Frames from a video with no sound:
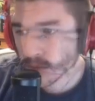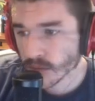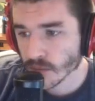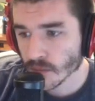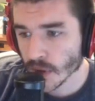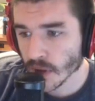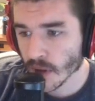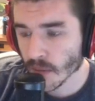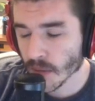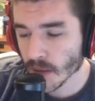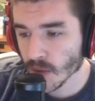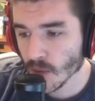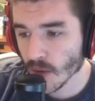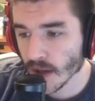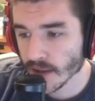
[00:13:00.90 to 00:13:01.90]
But yeah, maybe
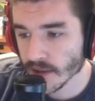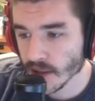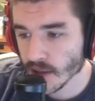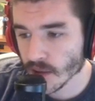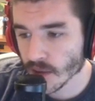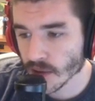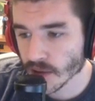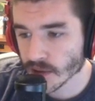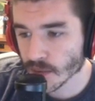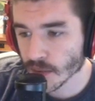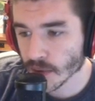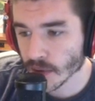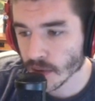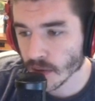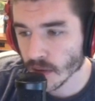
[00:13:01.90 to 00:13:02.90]
one decoy is pretty
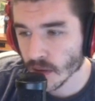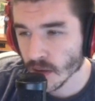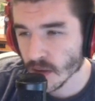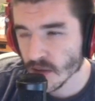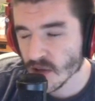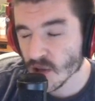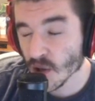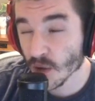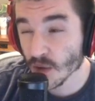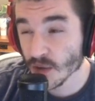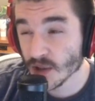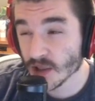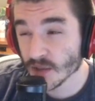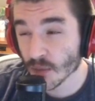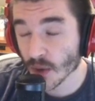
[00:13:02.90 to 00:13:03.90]
good.
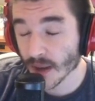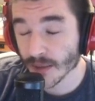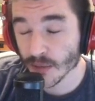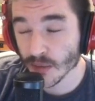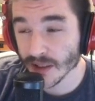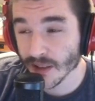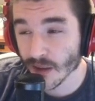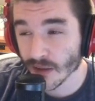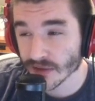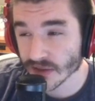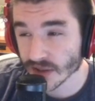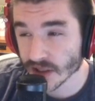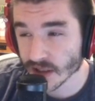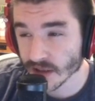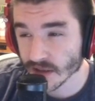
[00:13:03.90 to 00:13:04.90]
Two's probably
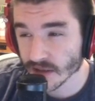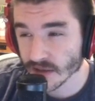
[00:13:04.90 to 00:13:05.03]
overkill.